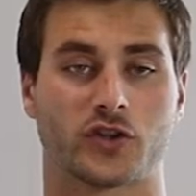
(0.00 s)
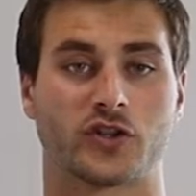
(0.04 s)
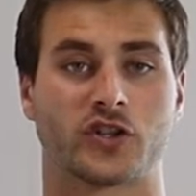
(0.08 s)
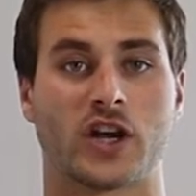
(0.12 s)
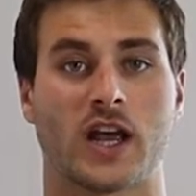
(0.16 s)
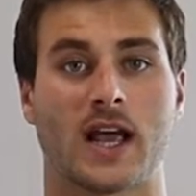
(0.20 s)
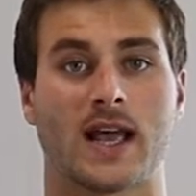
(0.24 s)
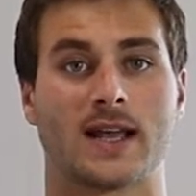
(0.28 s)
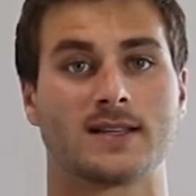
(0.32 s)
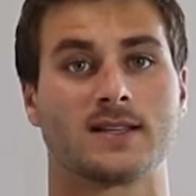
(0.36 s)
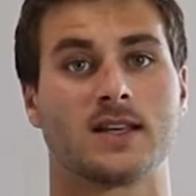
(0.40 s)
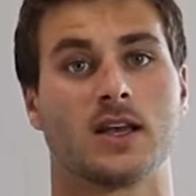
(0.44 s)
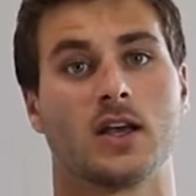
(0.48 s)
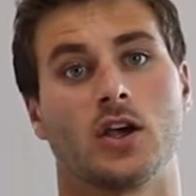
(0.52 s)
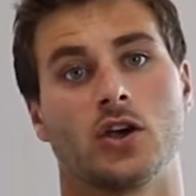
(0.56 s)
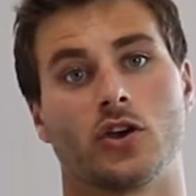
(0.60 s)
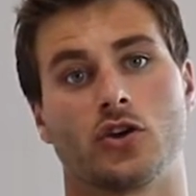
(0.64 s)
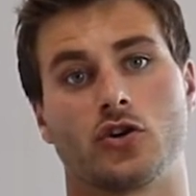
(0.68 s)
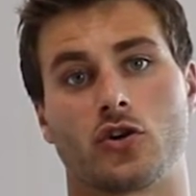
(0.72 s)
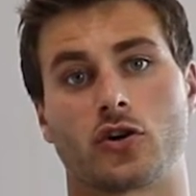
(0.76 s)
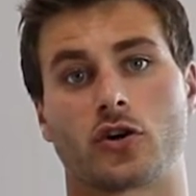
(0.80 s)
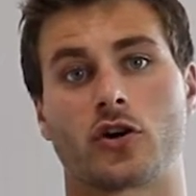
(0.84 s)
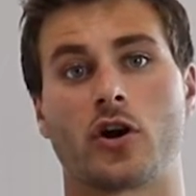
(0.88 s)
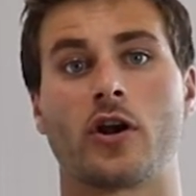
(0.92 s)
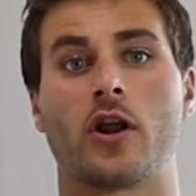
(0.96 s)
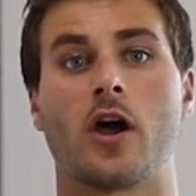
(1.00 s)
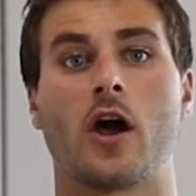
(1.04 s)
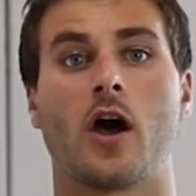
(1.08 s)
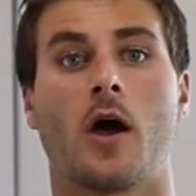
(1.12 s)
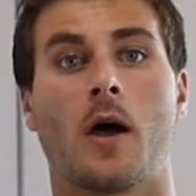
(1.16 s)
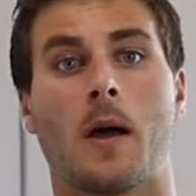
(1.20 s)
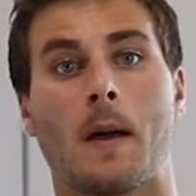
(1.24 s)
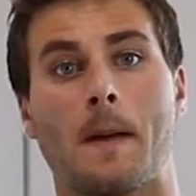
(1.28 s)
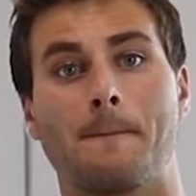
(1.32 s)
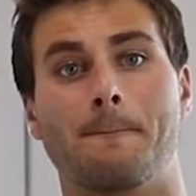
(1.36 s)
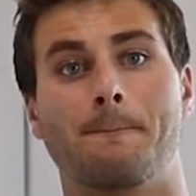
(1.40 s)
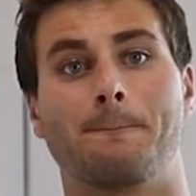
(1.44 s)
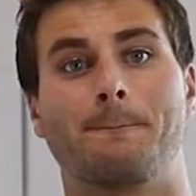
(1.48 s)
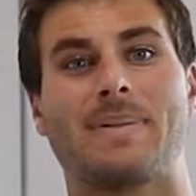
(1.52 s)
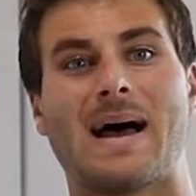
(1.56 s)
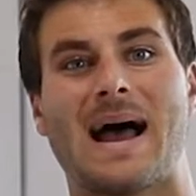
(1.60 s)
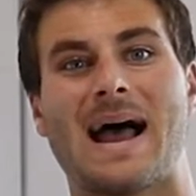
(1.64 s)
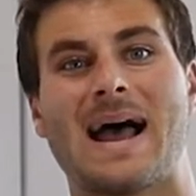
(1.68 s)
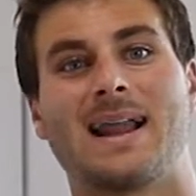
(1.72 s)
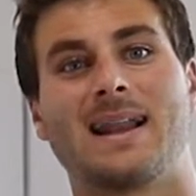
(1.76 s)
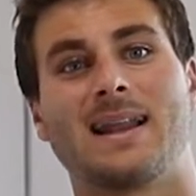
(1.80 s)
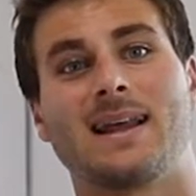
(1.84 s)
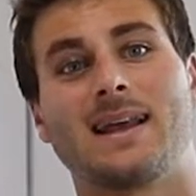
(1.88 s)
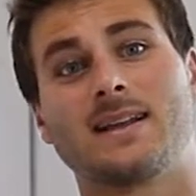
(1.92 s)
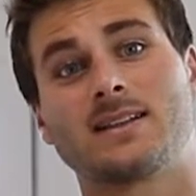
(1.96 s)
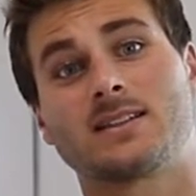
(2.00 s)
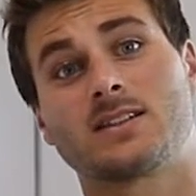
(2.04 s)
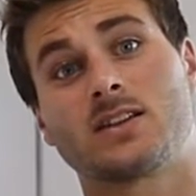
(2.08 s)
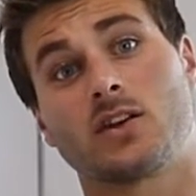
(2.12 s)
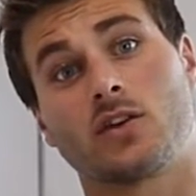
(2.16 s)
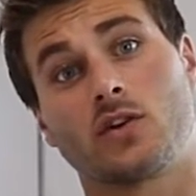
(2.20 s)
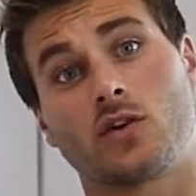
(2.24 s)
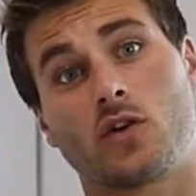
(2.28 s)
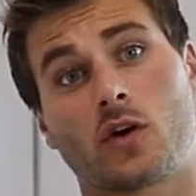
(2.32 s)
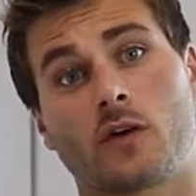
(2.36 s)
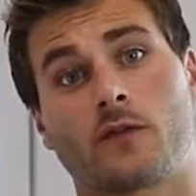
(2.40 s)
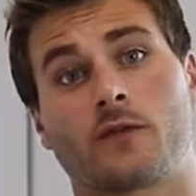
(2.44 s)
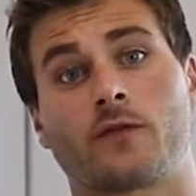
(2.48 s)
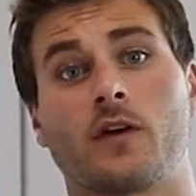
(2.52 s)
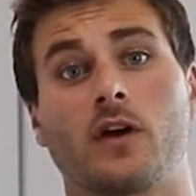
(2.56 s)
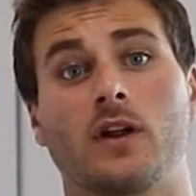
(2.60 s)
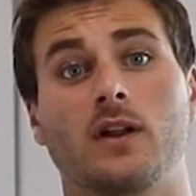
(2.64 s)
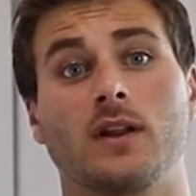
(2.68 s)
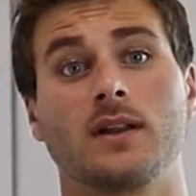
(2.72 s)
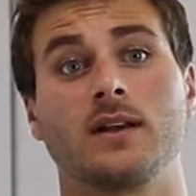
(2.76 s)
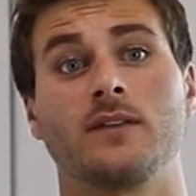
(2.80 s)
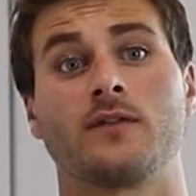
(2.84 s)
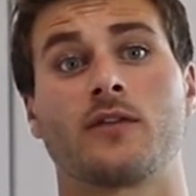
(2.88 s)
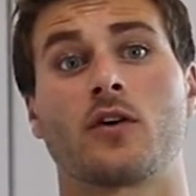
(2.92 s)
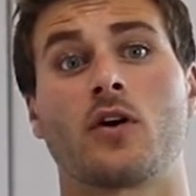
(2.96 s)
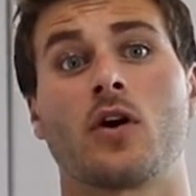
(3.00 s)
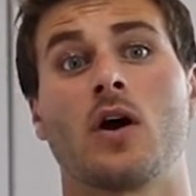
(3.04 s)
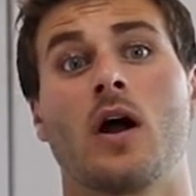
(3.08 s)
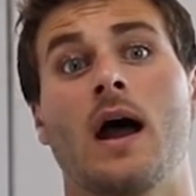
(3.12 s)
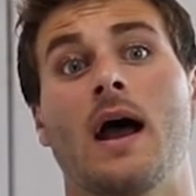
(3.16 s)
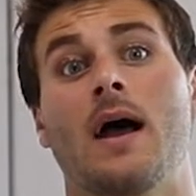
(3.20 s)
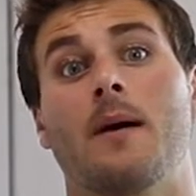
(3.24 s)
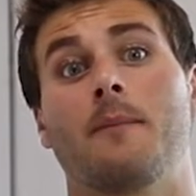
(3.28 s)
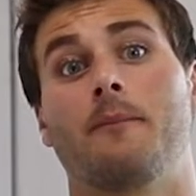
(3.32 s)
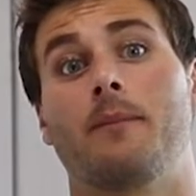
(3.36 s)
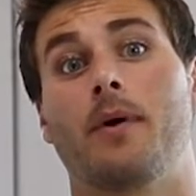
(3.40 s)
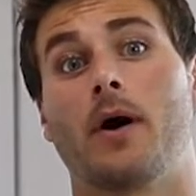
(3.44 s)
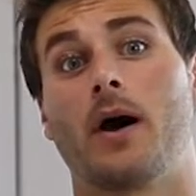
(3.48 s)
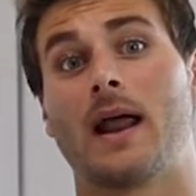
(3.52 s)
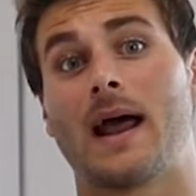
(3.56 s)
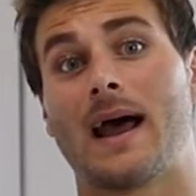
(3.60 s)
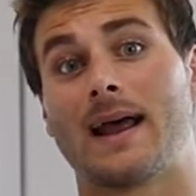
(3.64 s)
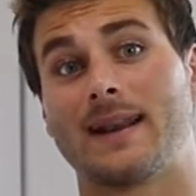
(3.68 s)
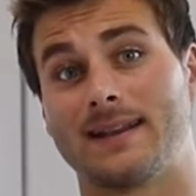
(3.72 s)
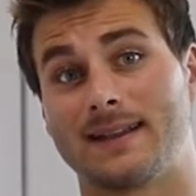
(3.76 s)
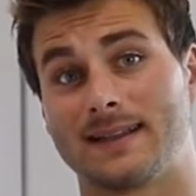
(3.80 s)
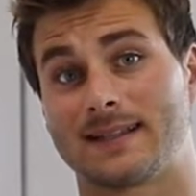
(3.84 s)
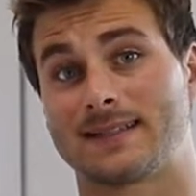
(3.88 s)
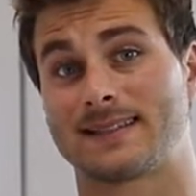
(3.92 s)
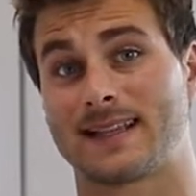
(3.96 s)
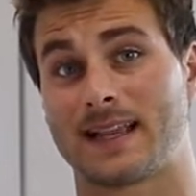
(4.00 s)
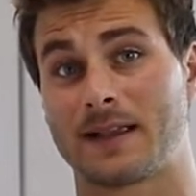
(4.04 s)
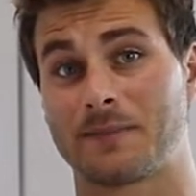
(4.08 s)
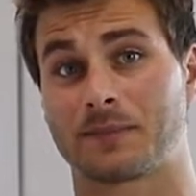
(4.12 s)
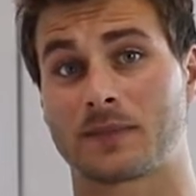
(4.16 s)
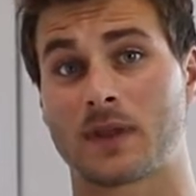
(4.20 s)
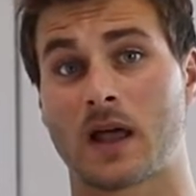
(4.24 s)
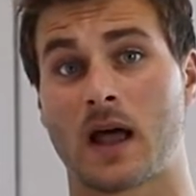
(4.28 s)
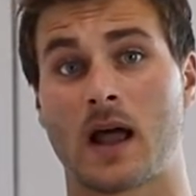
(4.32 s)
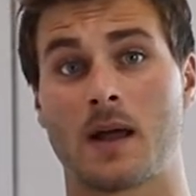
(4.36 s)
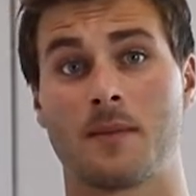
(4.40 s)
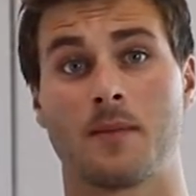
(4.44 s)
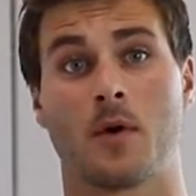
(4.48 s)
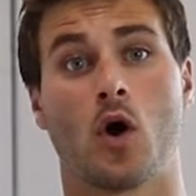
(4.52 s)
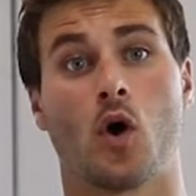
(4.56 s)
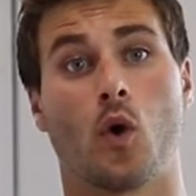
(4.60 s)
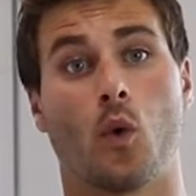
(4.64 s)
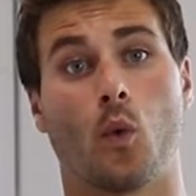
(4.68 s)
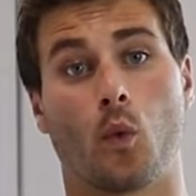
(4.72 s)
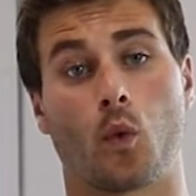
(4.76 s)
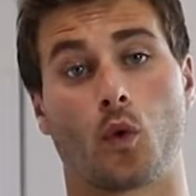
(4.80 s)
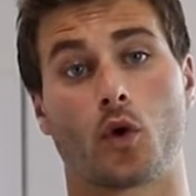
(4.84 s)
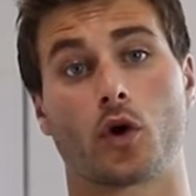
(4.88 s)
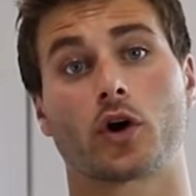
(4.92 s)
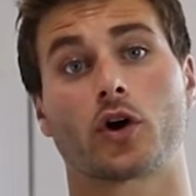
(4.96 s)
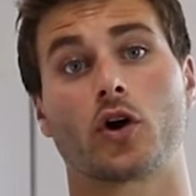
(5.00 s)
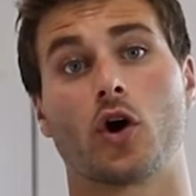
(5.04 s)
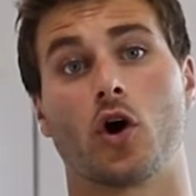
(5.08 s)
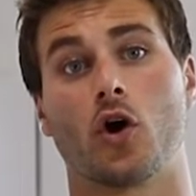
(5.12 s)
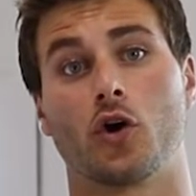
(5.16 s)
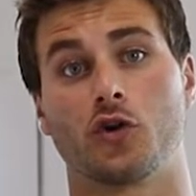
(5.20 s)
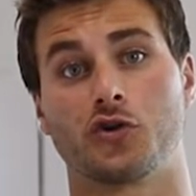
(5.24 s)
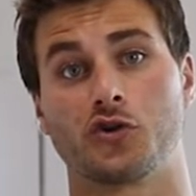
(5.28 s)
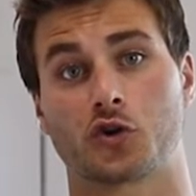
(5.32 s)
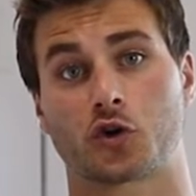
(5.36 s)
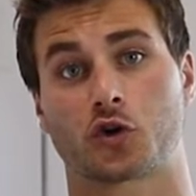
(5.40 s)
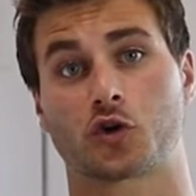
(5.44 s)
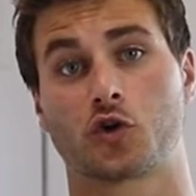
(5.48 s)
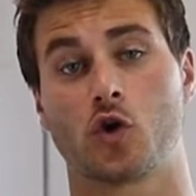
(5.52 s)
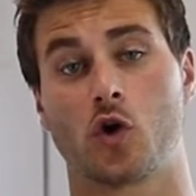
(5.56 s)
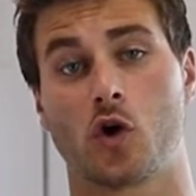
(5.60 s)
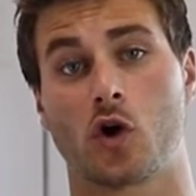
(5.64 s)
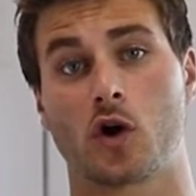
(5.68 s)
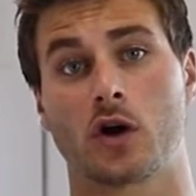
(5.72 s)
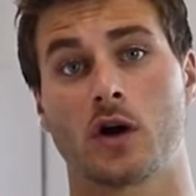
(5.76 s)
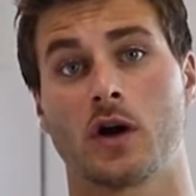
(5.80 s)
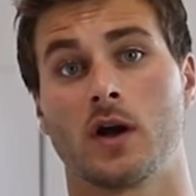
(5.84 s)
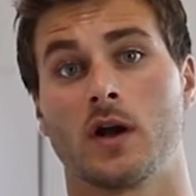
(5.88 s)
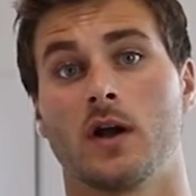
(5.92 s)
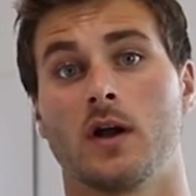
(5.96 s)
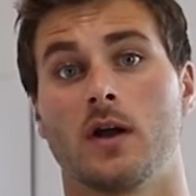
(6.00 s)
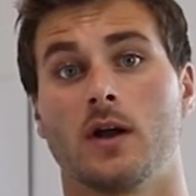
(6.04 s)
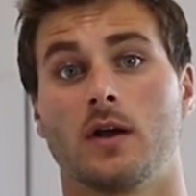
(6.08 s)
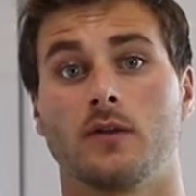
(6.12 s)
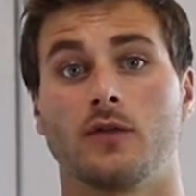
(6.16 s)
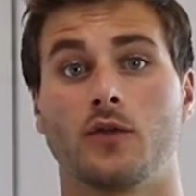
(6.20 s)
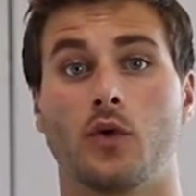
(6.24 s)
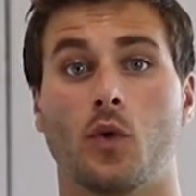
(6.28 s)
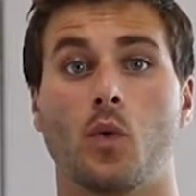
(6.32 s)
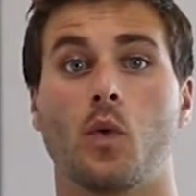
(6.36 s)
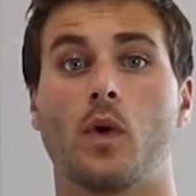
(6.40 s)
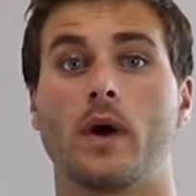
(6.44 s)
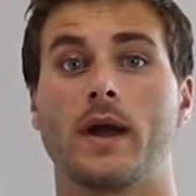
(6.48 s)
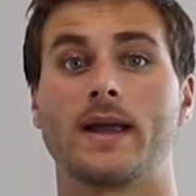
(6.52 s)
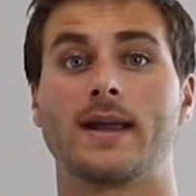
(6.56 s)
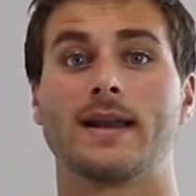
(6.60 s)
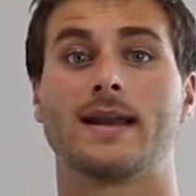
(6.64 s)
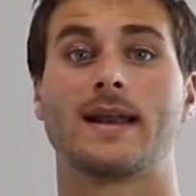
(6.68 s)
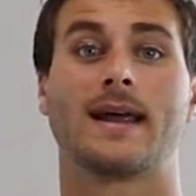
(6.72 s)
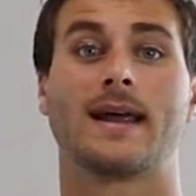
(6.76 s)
your chest, you're gonna balance your front lever, but at the same time, work on your core the way